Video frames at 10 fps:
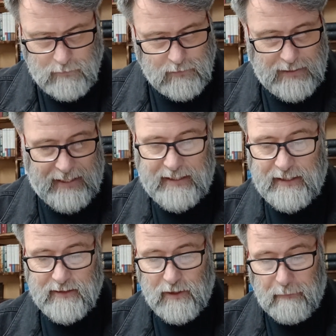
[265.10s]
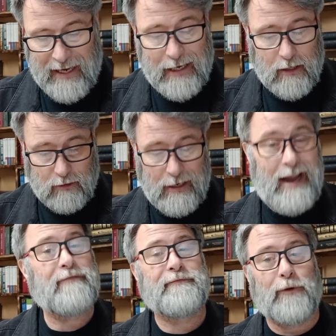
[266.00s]
is a
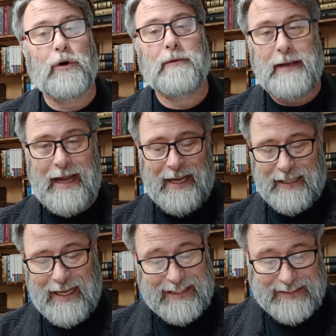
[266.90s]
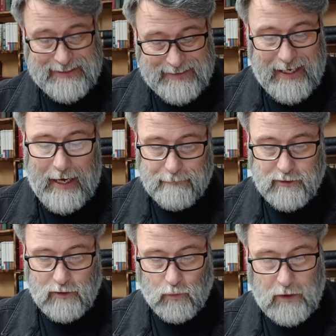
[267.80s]
paragraph format,
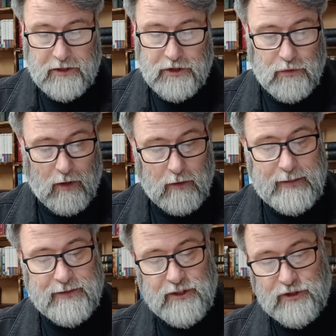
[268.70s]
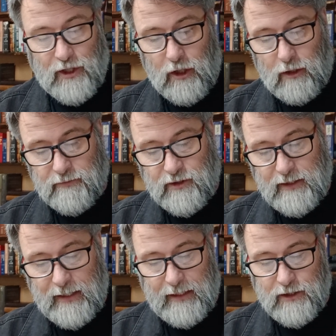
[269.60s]
except when you are in the Psalms.
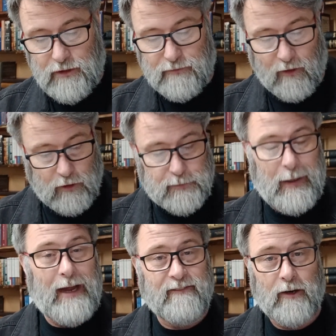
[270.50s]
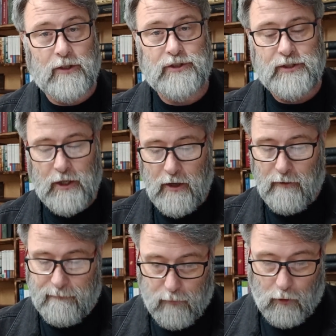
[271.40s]
Then they do verse by verse
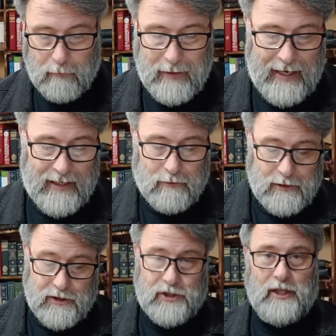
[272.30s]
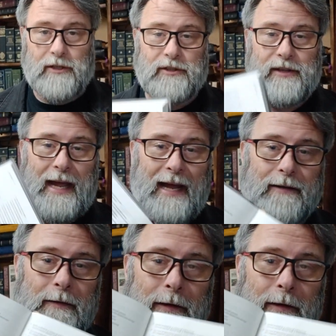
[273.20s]
format. I want to show you that.